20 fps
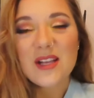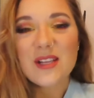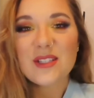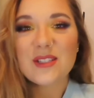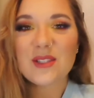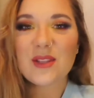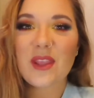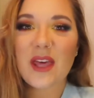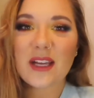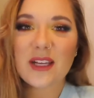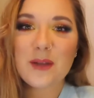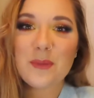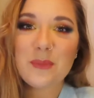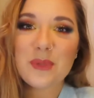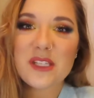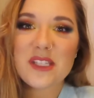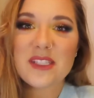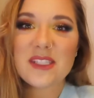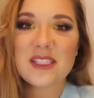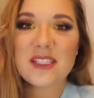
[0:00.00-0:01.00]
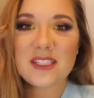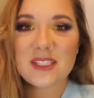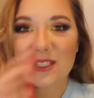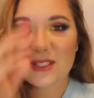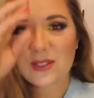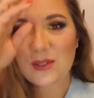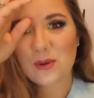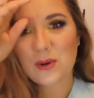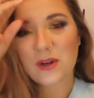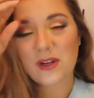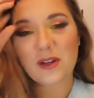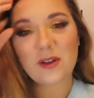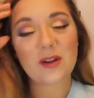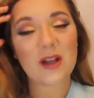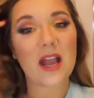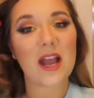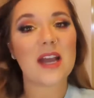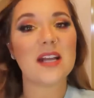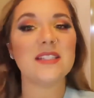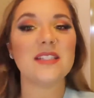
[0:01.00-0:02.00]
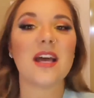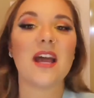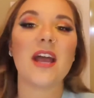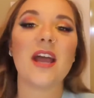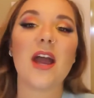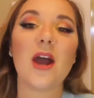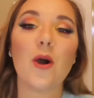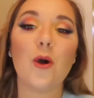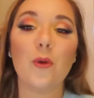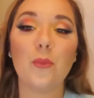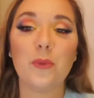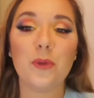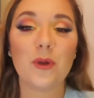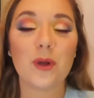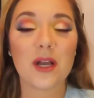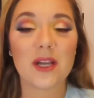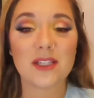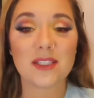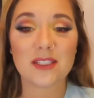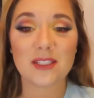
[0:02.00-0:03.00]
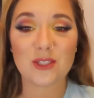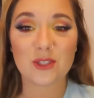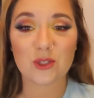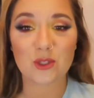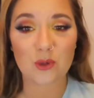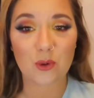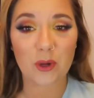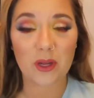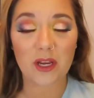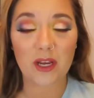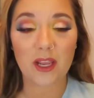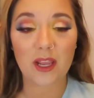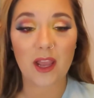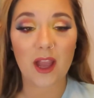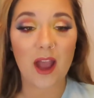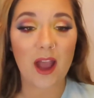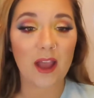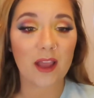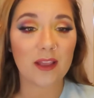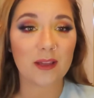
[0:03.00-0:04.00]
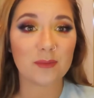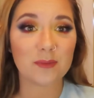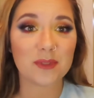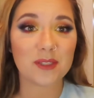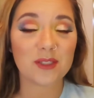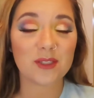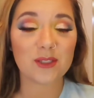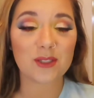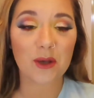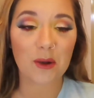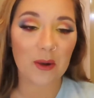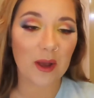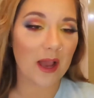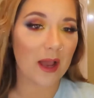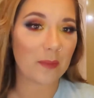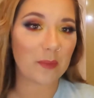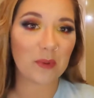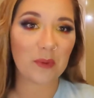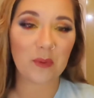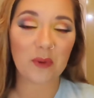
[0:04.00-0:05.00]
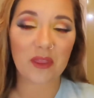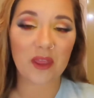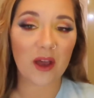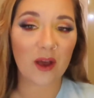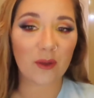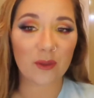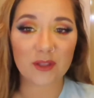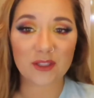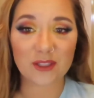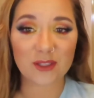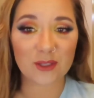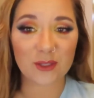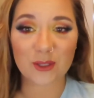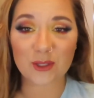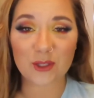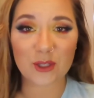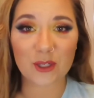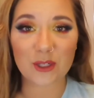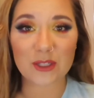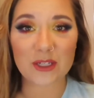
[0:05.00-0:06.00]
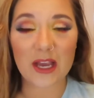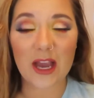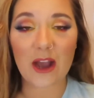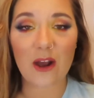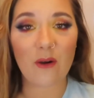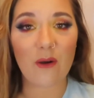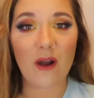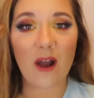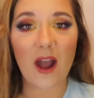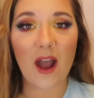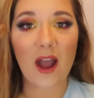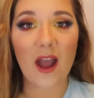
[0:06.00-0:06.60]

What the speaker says: So that completes this tutorial, guys. I hope you guys enjoyed it. I am so happy with how this look turned out.